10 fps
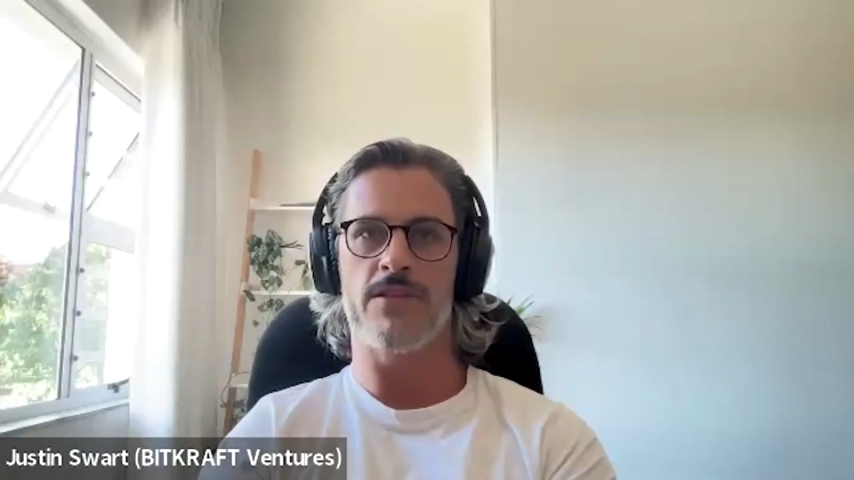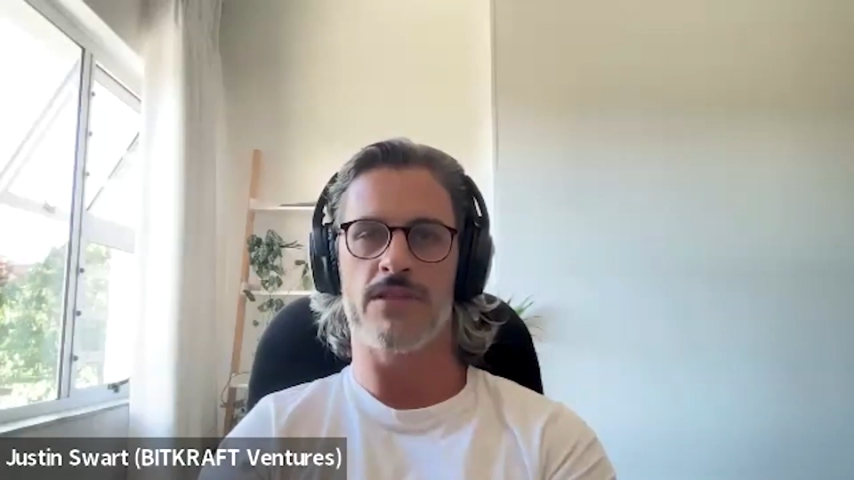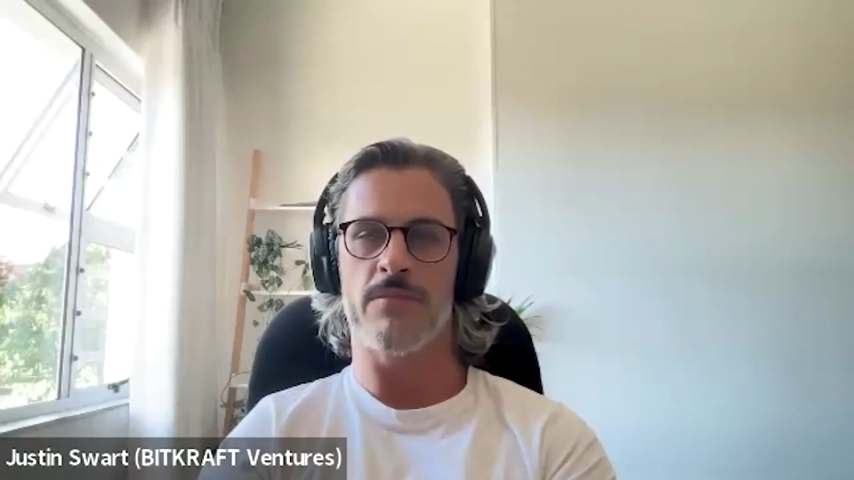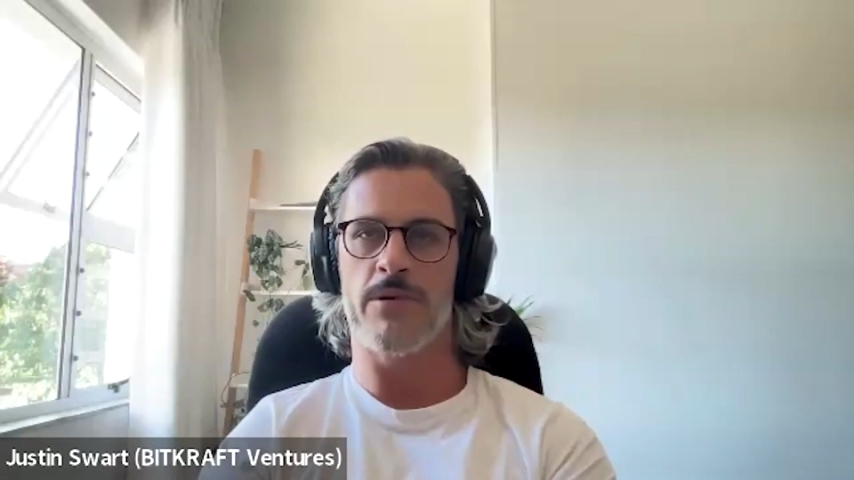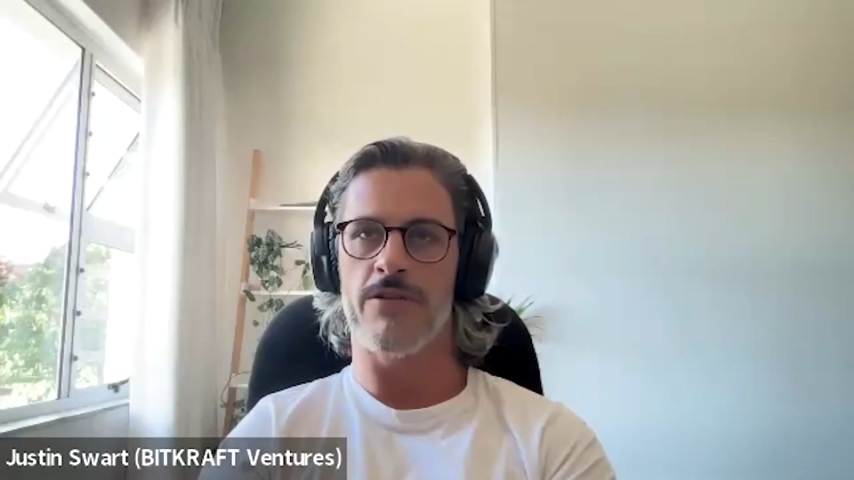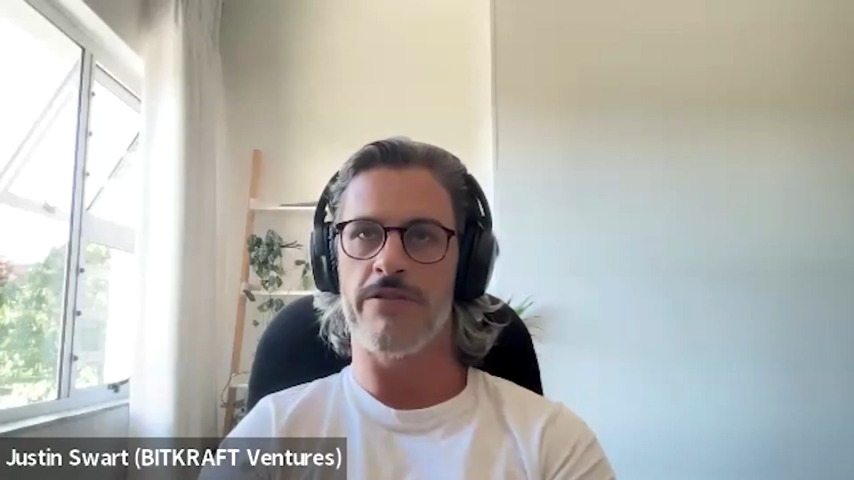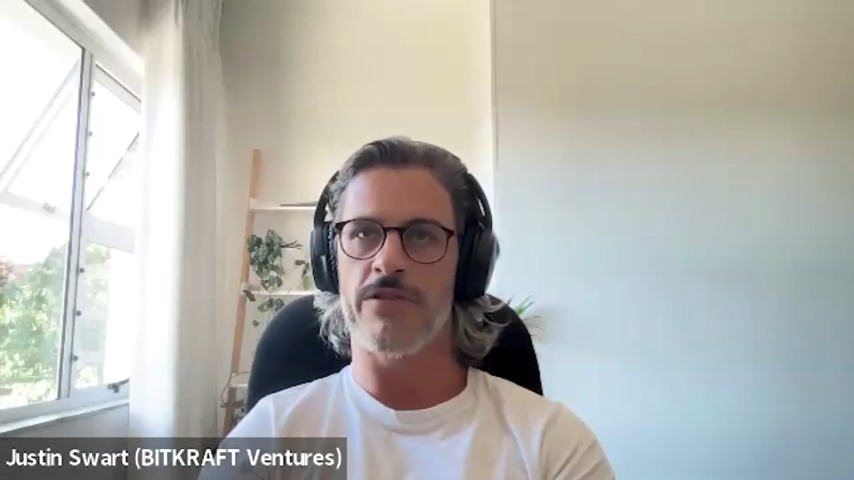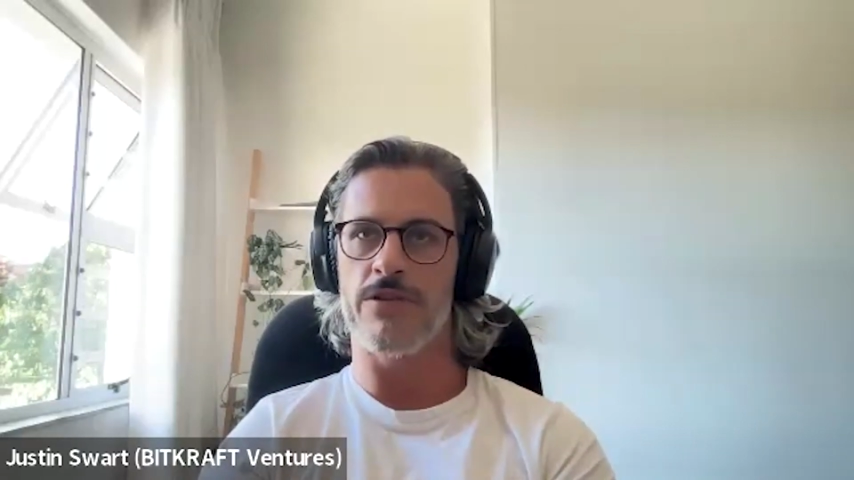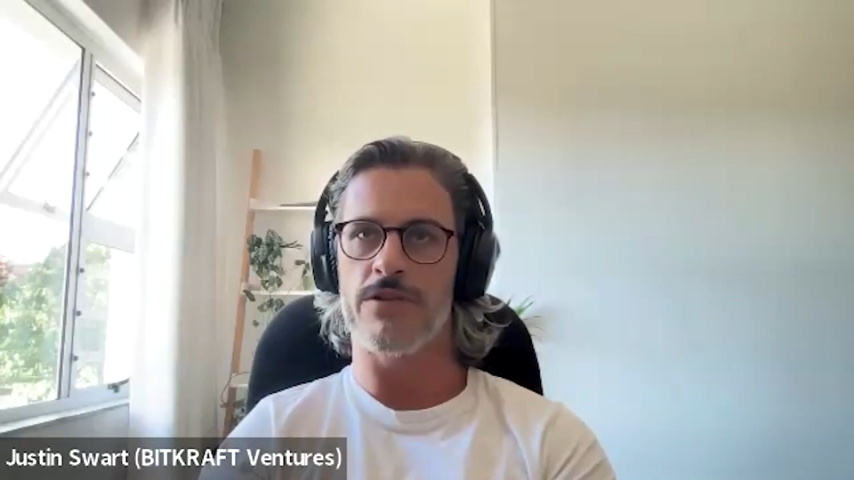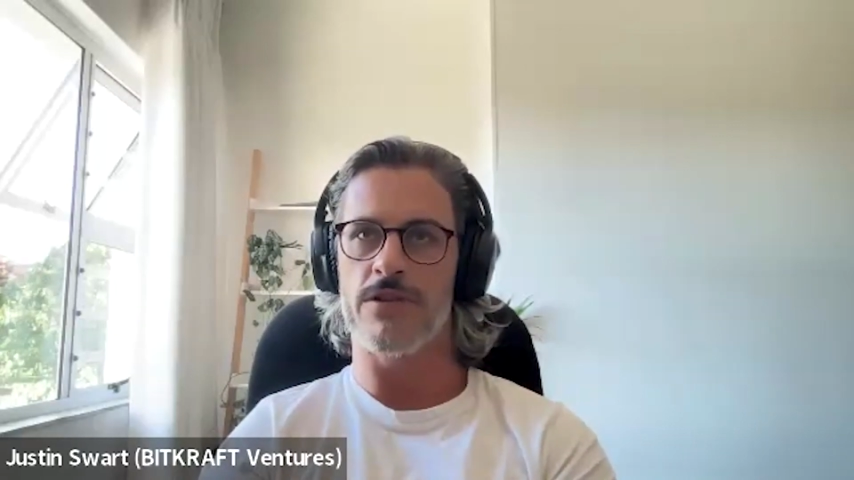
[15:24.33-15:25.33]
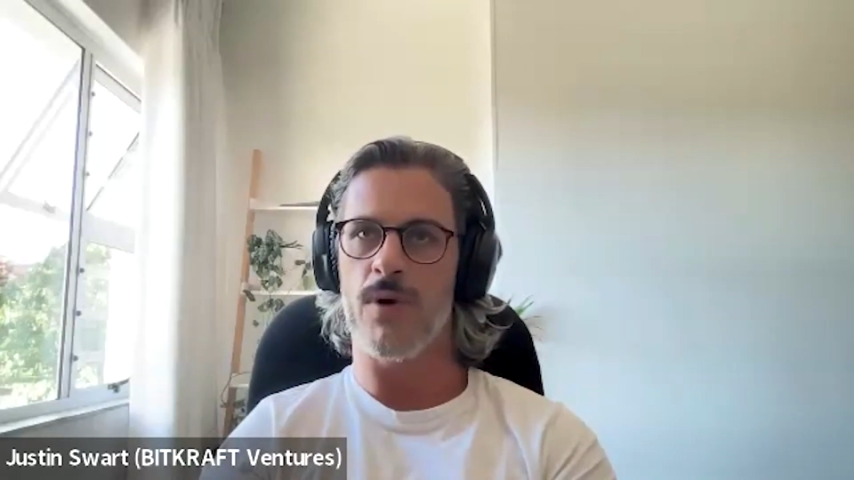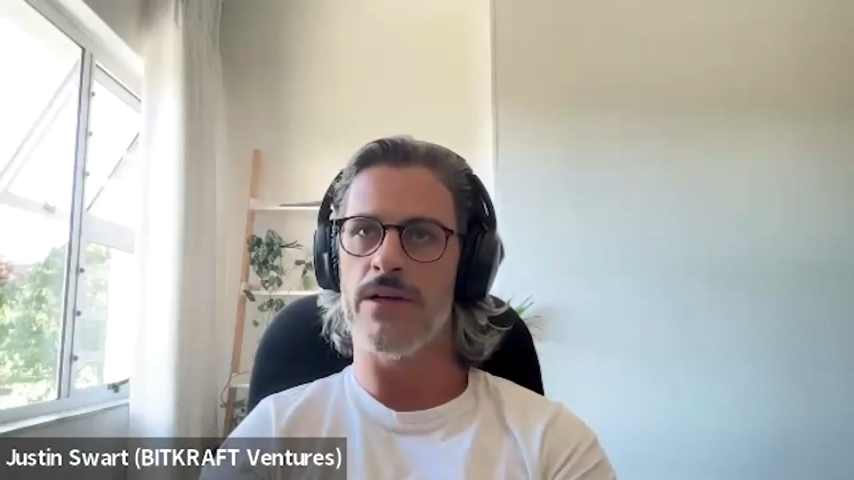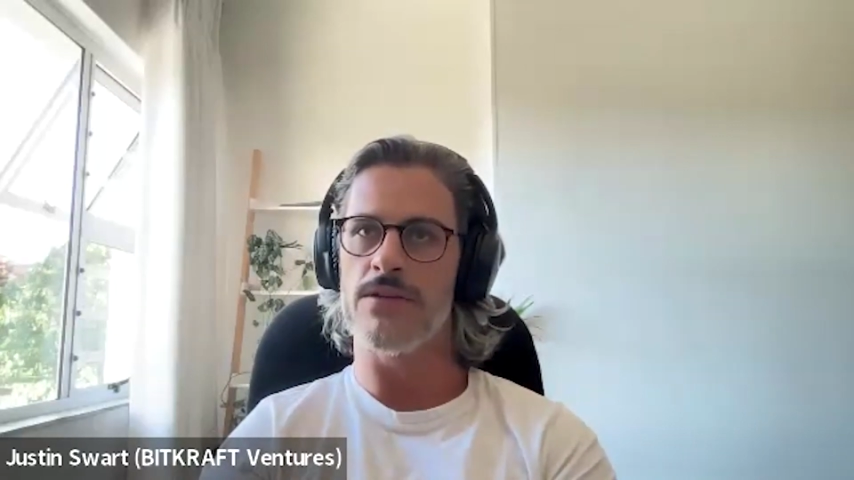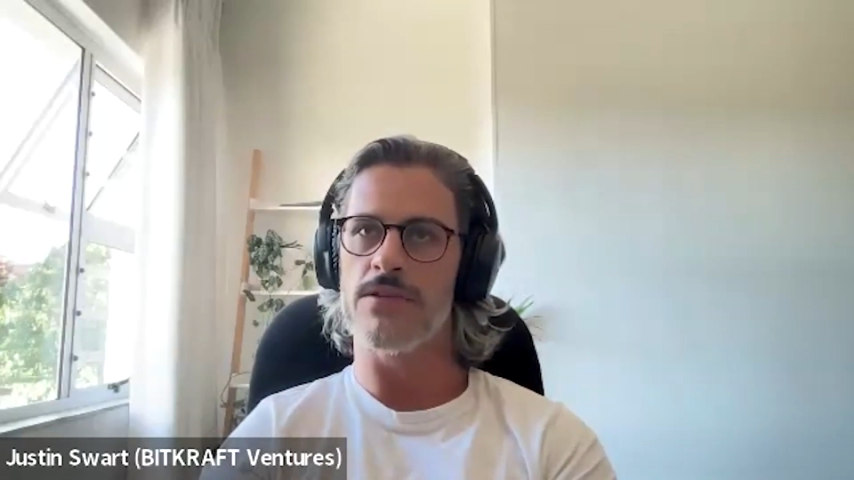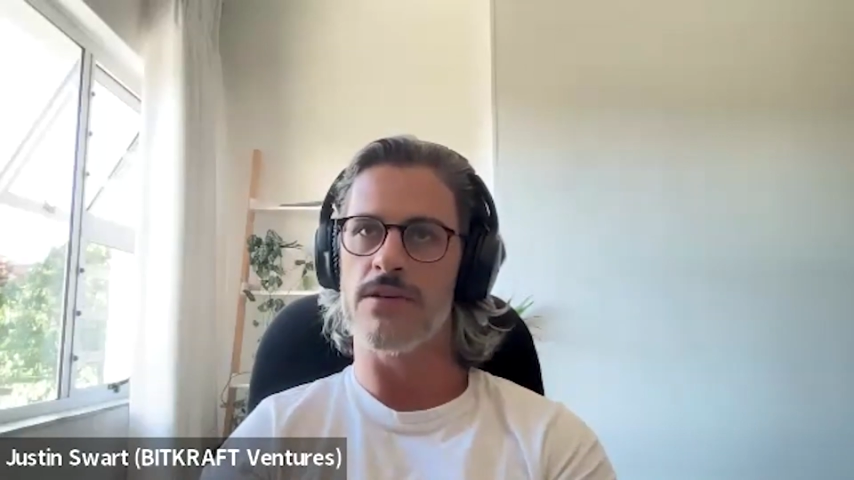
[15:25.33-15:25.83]
they're typically referred to as
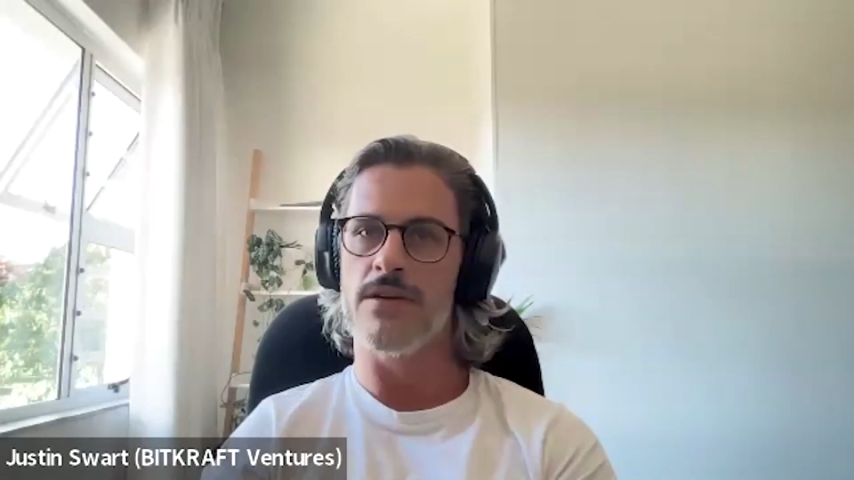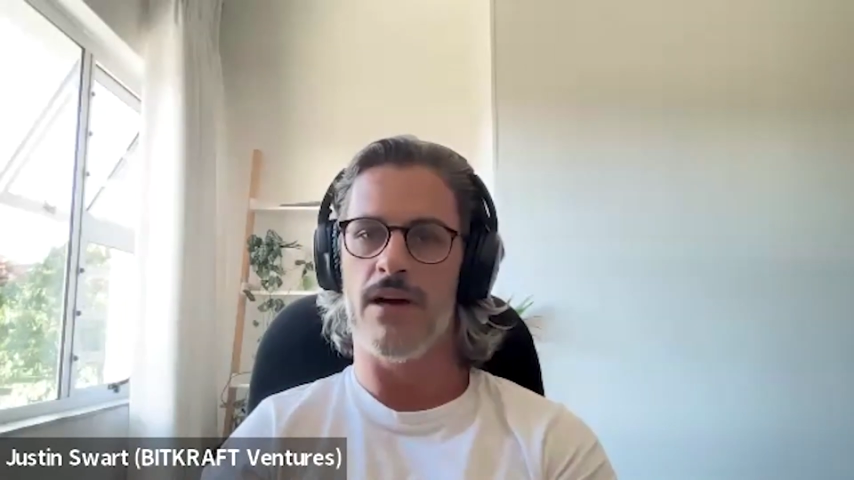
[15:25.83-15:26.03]
whales.